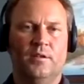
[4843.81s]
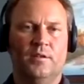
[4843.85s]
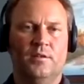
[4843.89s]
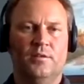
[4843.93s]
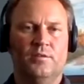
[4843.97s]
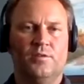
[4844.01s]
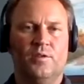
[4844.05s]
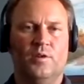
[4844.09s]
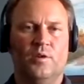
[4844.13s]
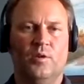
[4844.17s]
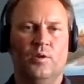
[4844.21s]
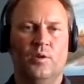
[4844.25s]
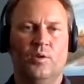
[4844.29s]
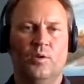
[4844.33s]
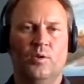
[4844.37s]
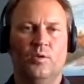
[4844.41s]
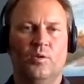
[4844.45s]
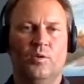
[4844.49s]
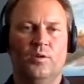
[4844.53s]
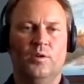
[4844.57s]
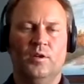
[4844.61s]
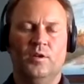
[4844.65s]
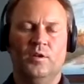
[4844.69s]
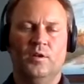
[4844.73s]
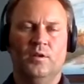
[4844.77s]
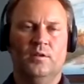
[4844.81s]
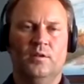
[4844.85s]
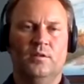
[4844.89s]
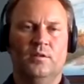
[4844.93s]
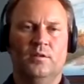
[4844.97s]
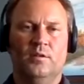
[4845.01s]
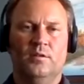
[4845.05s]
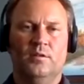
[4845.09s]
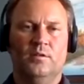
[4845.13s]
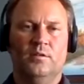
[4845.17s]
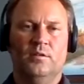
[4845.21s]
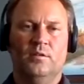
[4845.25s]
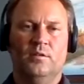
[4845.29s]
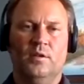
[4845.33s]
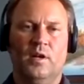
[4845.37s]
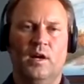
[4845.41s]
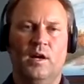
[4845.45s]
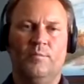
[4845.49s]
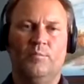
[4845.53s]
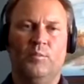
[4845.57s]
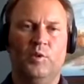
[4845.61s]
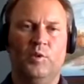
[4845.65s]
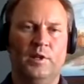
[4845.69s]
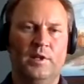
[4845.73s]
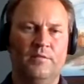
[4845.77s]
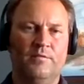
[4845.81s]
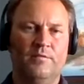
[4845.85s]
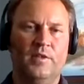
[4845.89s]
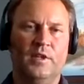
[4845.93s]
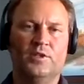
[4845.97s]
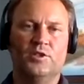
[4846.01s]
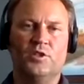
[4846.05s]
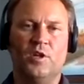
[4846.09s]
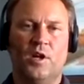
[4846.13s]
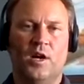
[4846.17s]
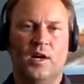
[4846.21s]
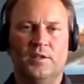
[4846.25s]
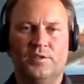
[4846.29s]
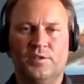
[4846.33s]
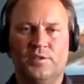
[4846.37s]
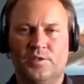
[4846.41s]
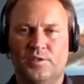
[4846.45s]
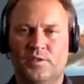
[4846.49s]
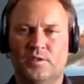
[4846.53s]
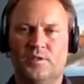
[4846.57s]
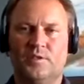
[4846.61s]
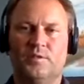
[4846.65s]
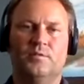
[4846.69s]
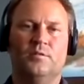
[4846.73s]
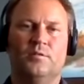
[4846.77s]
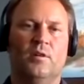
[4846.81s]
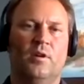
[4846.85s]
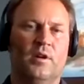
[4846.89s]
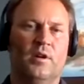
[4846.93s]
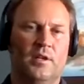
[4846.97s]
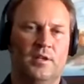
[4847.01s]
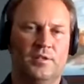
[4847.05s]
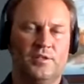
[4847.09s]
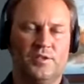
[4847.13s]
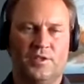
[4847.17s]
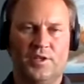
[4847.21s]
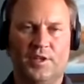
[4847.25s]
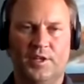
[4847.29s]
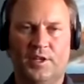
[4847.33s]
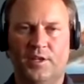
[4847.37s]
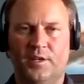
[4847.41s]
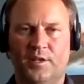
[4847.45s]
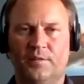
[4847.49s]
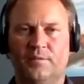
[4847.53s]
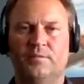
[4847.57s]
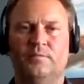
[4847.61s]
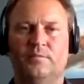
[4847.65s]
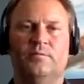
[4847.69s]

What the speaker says: So I believe that trust, honesty,